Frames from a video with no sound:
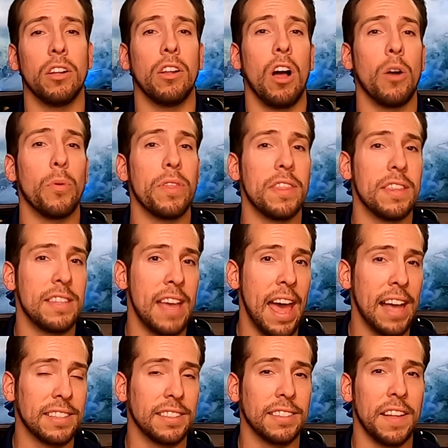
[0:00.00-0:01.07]
along with the
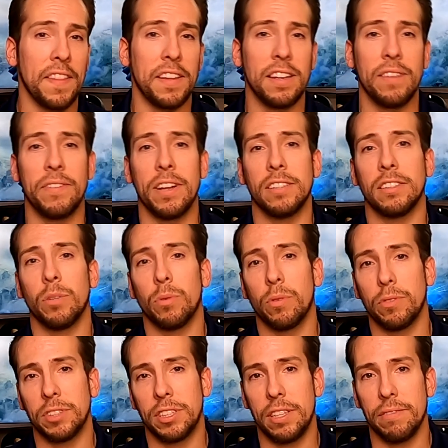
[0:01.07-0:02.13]
taxes on the dividends that
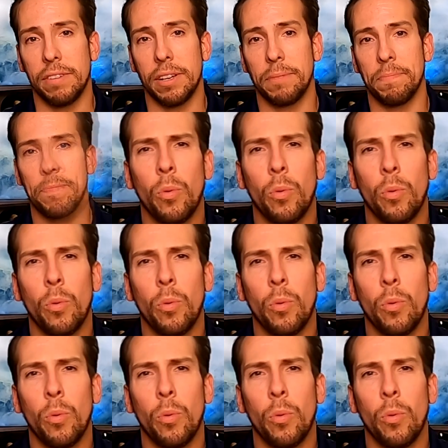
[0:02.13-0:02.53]
we're receiving.